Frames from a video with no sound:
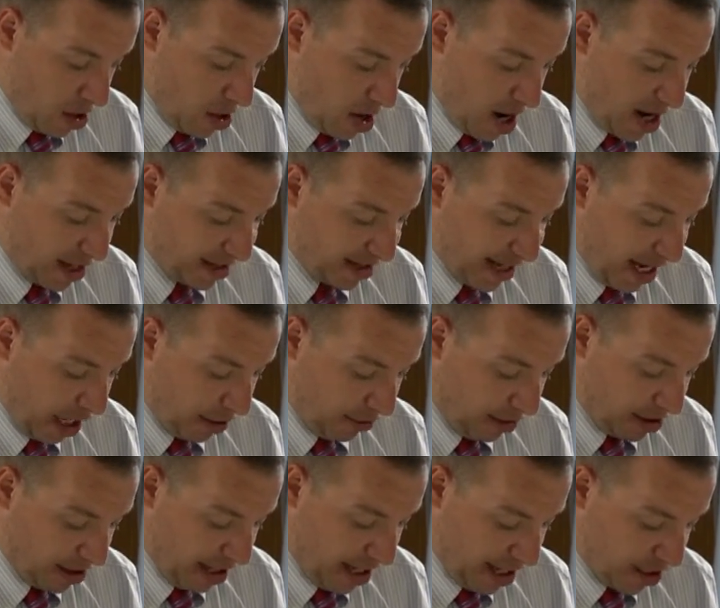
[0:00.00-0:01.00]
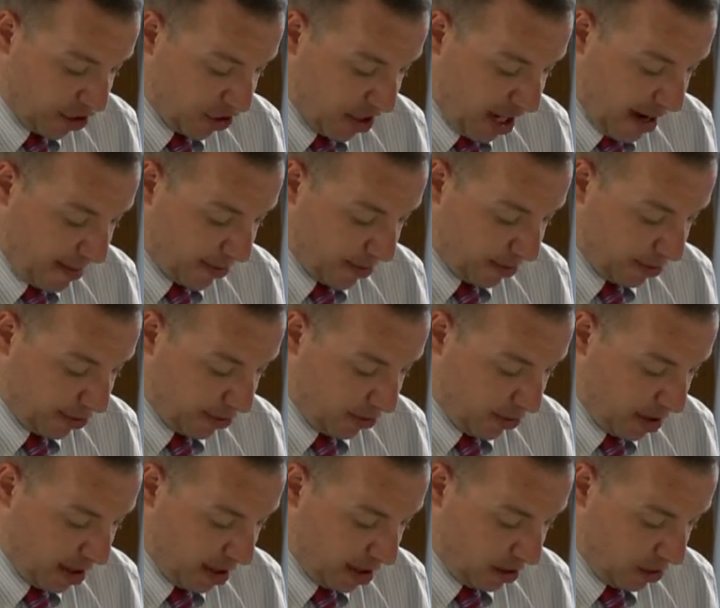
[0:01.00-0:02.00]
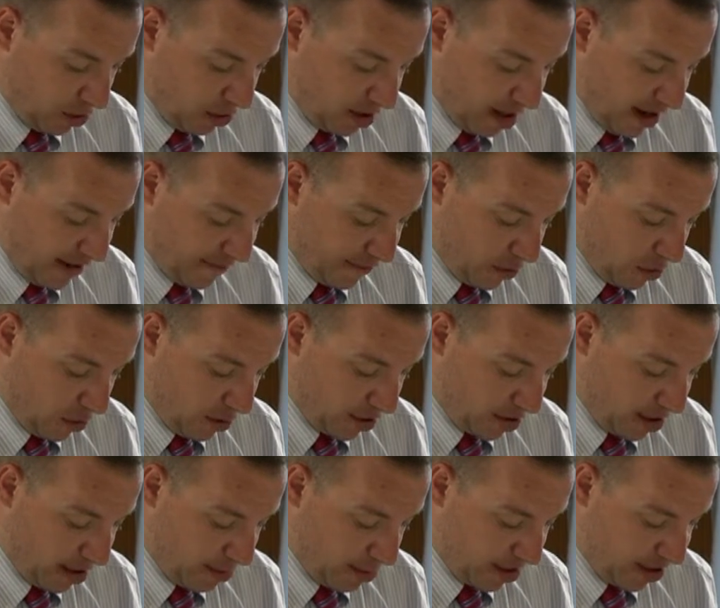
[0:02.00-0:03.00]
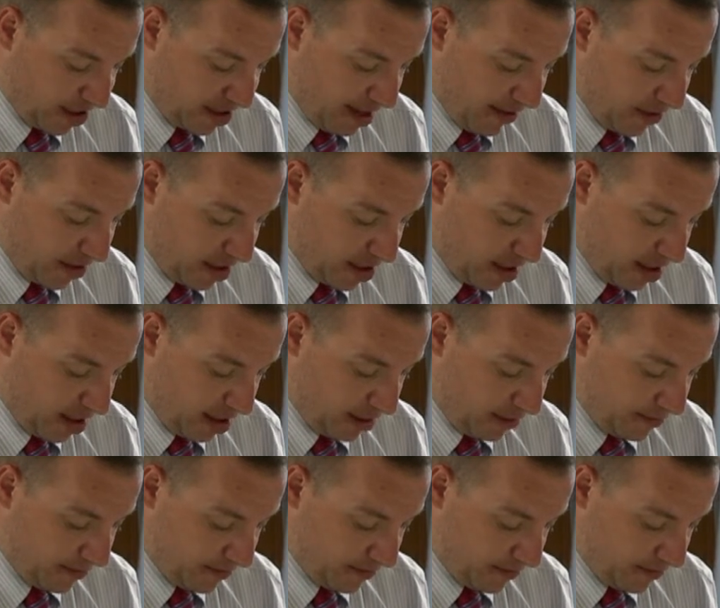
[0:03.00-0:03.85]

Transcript: All right, Second Corinthians chapter 3, look at verse number 17.